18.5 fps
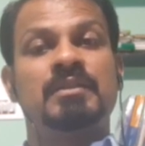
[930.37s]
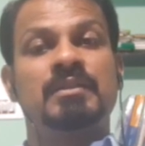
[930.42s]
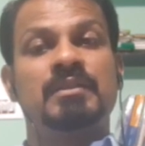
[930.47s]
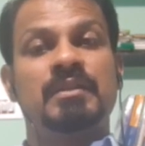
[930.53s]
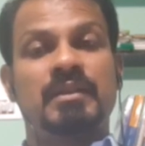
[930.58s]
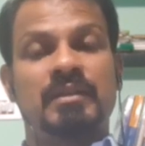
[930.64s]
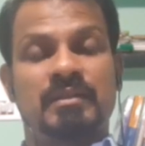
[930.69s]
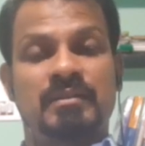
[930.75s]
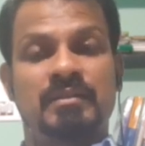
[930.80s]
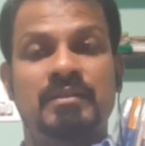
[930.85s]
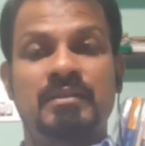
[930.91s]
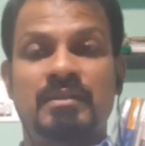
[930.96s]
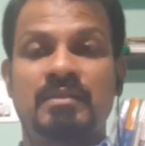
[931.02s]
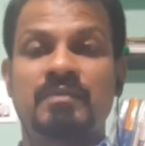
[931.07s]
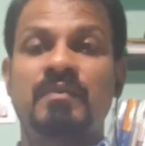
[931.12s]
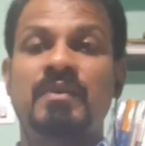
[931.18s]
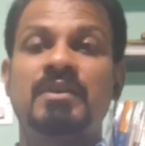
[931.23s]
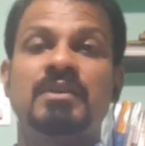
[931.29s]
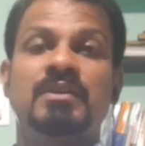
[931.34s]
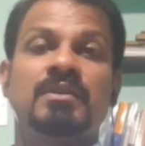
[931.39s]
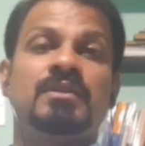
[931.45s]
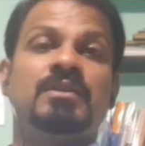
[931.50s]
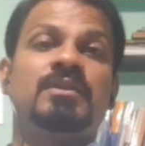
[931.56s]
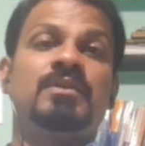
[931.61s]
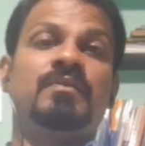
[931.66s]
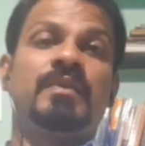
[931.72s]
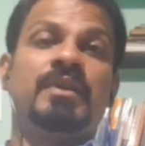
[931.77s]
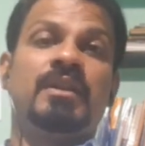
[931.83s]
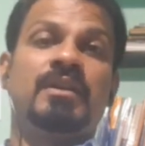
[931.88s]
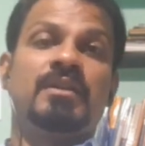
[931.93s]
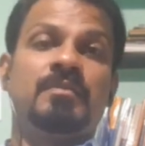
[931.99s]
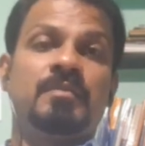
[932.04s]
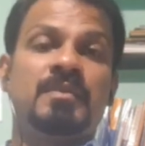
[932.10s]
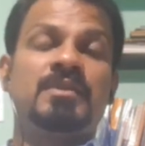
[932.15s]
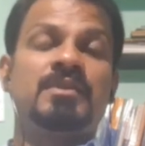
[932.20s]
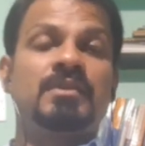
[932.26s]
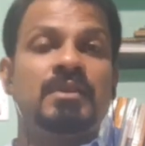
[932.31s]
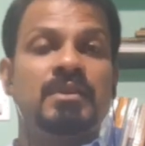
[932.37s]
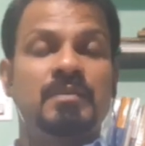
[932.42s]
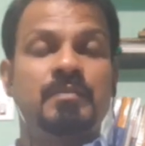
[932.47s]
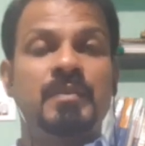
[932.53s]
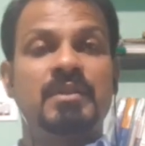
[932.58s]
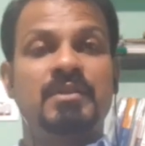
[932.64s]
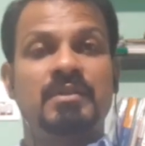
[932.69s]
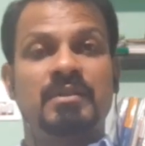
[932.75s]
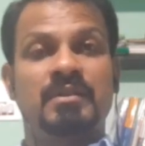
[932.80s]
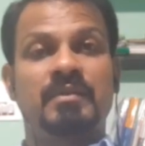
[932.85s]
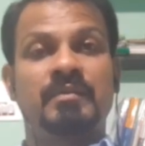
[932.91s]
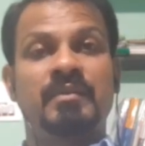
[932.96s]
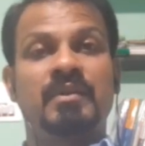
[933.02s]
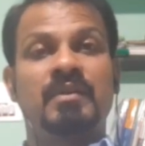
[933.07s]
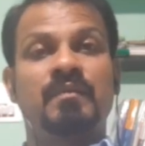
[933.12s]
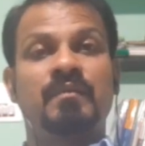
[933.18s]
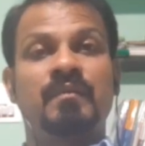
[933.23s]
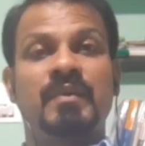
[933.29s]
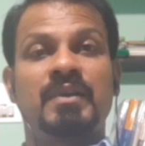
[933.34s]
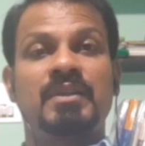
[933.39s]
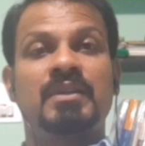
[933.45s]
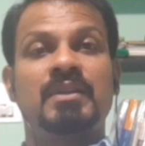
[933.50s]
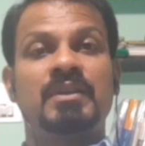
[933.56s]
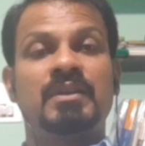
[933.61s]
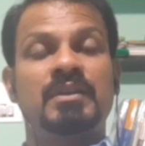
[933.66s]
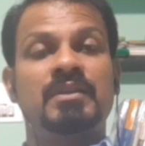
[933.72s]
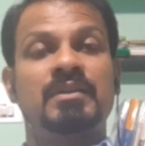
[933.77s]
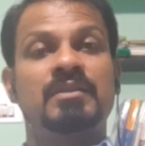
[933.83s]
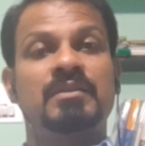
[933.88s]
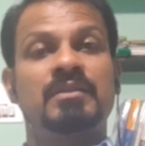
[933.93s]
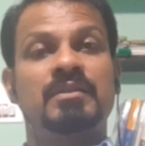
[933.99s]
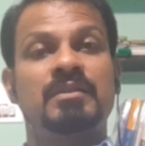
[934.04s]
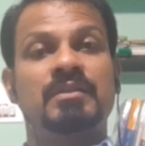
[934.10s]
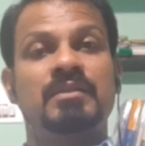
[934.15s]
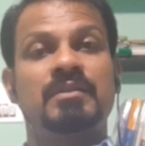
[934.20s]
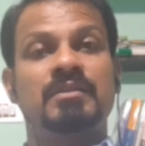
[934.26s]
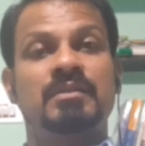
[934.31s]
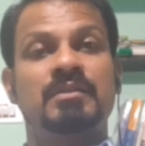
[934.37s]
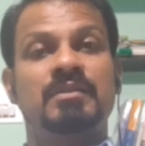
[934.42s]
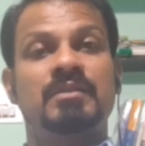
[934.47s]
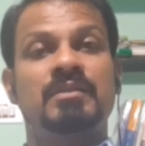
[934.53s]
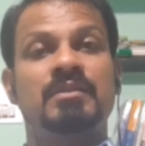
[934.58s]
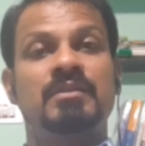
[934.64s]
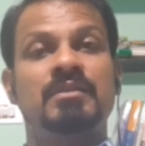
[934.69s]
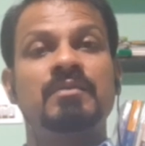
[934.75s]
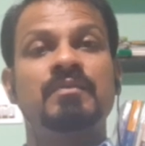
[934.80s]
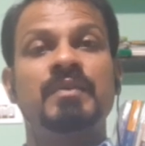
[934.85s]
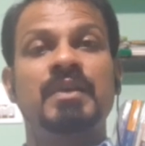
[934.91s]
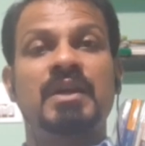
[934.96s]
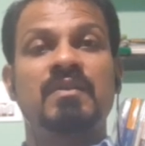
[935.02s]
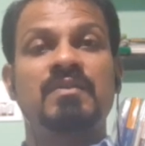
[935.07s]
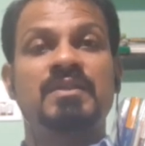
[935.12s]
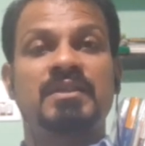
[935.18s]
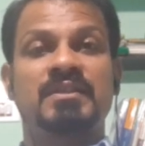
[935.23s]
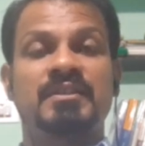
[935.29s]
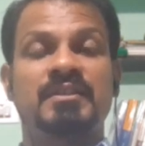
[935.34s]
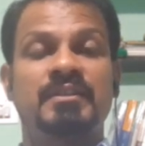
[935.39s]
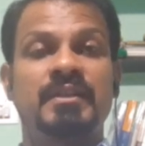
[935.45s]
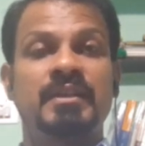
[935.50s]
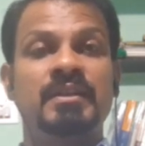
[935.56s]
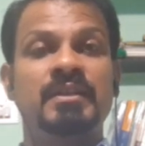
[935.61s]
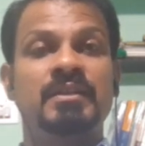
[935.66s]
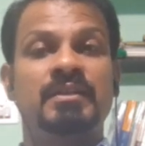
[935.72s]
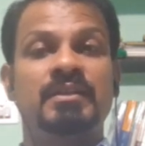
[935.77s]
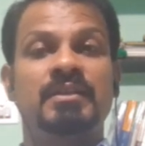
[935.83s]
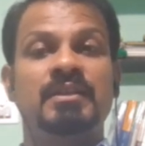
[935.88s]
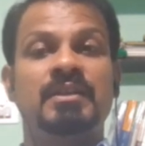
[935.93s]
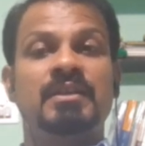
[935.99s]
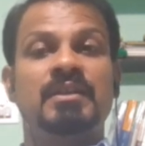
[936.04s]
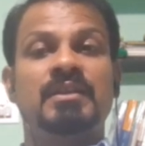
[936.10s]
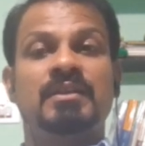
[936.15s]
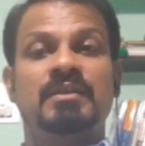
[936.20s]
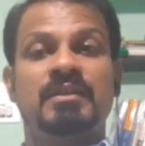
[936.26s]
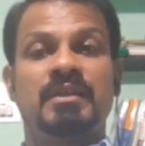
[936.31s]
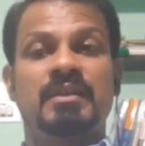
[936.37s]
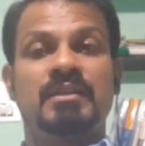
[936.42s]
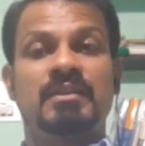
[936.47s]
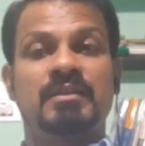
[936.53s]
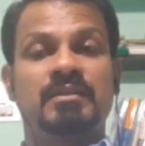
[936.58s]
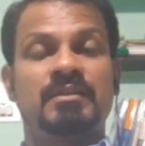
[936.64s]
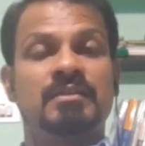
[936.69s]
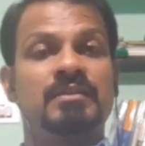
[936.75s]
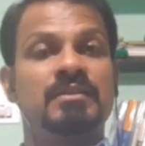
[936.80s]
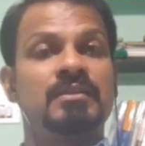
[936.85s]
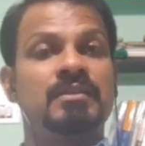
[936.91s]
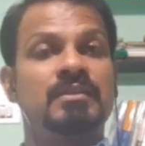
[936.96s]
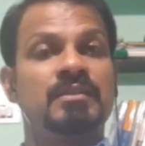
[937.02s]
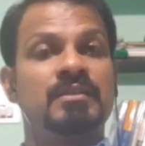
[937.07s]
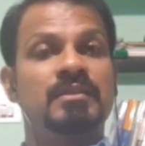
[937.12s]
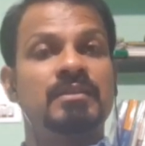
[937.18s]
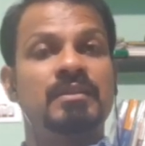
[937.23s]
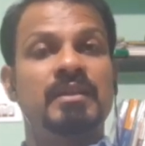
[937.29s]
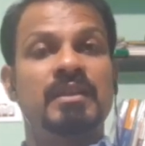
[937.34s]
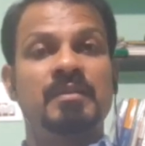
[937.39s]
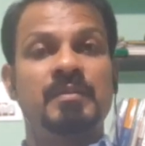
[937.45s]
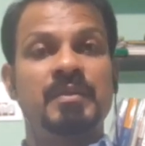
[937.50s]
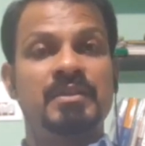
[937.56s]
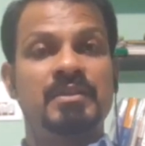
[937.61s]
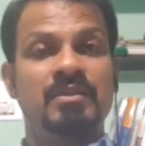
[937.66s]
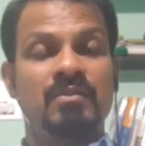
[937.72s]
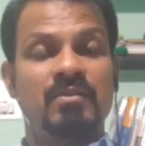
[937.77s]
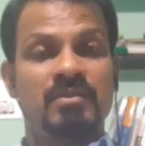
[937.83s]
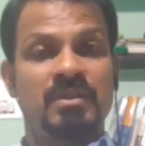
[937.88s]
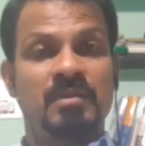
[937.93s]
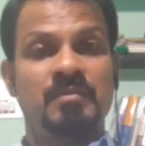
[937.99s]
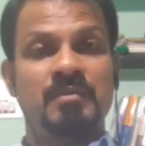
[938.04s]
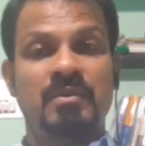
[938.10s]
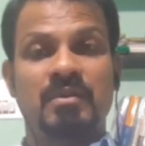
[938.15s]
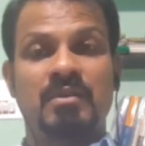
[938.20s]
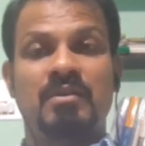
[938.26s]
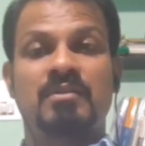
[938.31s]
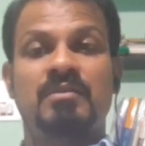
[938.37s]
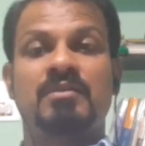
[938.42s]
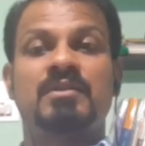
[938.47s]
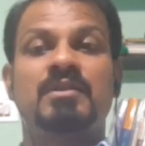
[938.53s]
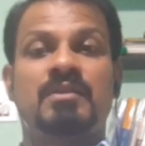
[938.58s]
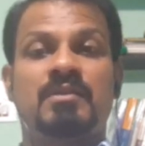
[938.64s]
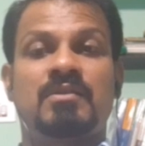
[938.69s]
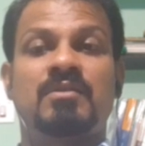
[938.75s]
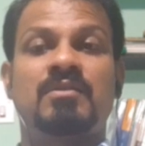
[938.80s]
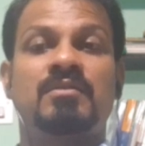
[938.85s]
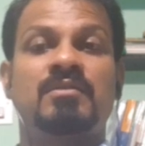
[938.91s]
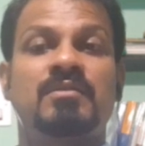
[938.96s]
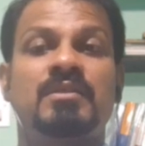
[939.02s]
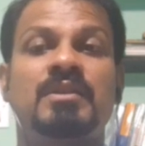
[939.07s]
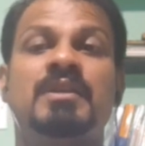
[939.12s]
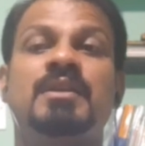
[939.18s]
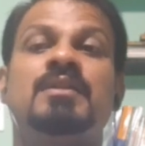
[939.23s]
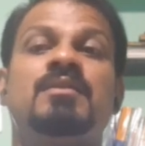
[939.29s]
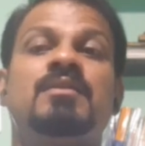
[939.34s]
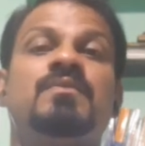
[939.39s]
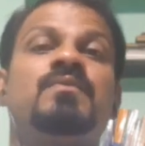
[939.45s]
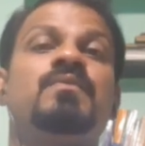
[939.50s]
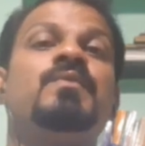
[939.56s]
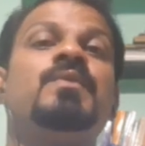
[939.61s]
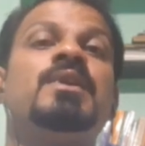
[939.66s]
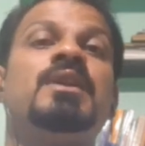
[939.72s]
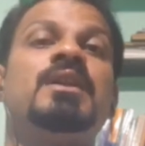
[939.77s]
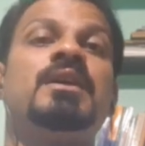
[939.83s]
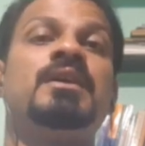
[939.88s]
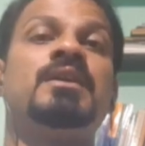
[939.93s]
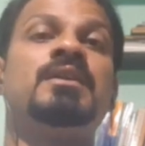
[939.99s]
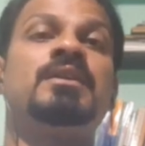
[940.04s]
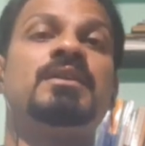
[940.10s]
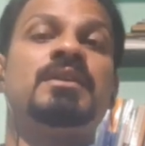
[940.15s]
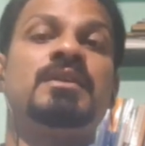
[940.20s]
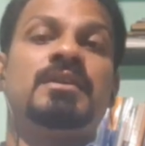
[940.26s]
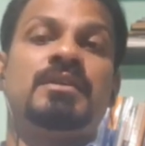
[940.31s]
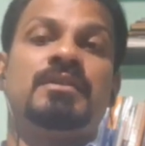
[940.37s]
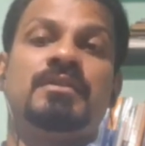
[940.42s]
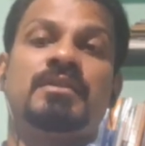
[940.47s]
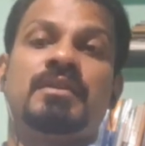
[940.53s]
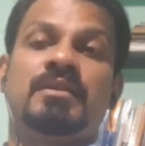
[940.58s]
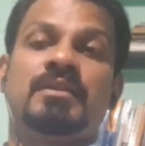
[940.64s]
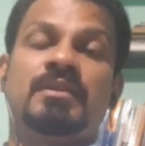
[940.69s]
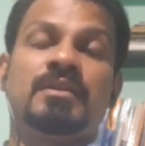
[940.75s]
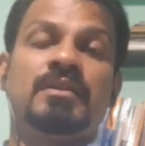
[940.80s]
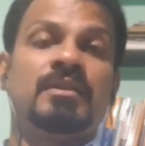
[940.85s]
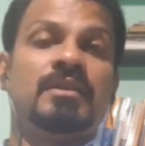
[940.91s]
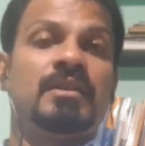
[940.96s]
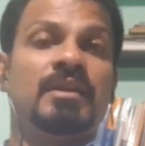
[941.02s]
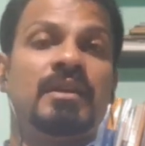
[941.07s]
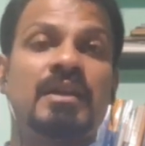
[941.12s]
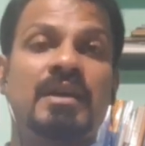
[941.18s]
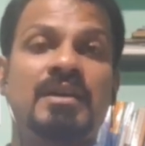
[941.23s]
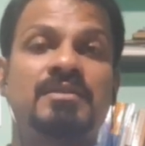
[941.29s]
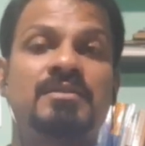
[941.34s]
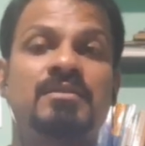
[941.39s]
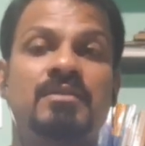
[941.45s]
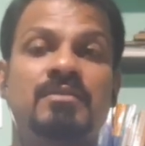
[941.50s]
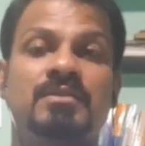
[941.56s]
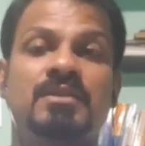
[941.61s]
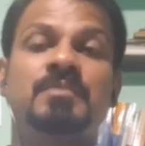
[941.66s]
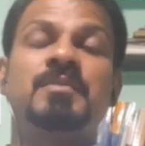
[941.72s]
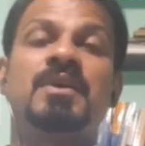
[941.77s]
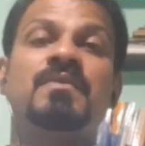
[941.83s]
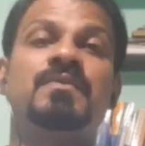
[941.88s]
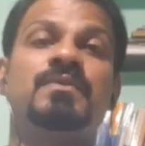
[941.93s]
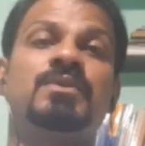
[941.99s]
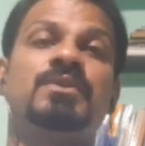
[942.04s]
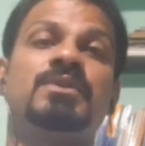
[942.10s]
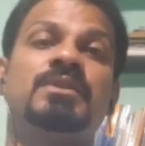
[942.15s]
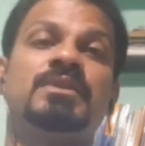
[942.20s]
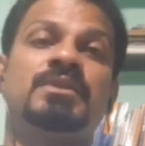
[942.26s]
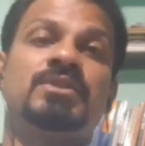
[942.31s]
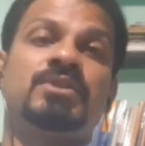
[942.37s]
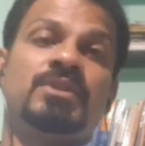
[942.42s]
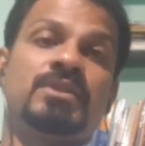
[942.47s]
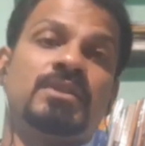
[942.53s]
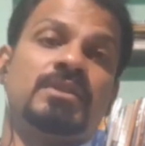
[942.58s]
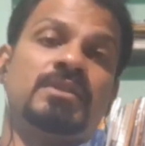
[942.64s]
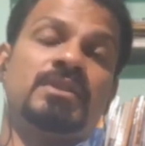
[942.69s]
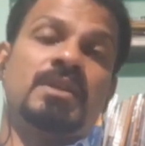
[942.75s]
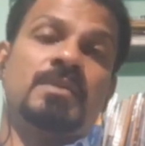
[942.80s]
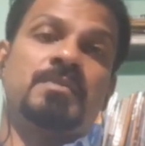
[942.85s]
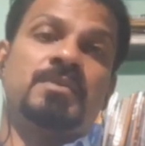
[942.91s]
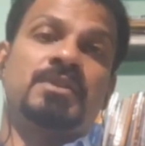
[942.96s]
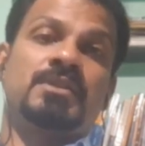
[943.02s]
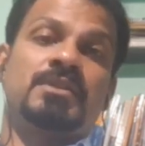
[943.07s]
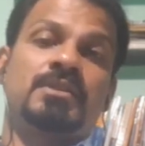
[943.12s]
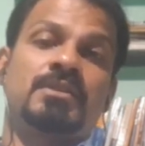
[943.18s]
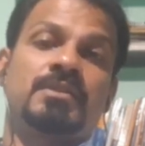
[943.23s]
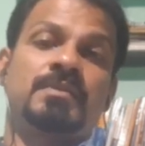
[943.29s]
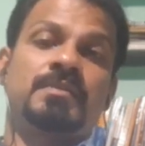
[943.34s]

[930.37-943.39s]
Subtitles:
Yes, this is what we learn. It means whether we have succeeded in that LPG concept or not, that kind of we learn in the last concept of third chapter.